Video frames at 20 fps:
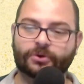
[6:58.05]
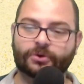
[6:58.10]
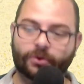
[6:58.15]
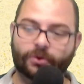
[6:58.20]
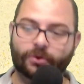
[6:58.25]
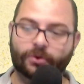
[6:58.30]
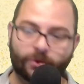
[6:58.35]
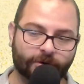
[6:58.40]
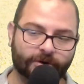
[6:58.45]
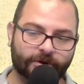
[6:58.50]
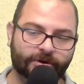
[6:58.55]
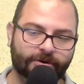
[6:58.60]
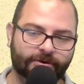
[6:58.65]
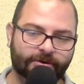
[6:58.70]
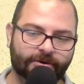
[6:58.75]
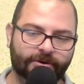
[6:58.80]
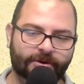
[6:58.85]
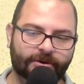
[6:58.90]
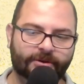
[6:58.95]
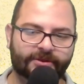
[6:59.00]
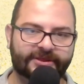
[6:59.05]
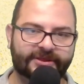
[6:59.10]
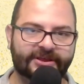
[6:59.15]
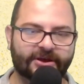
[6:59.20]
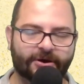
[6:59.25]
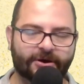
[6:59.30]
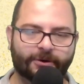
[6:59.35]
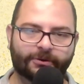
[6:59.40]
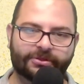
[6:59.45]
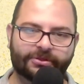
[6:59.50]
Or the
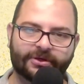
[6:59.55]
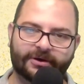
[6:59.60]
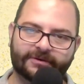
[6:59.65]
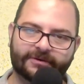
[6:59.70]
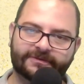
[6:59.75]
Oath of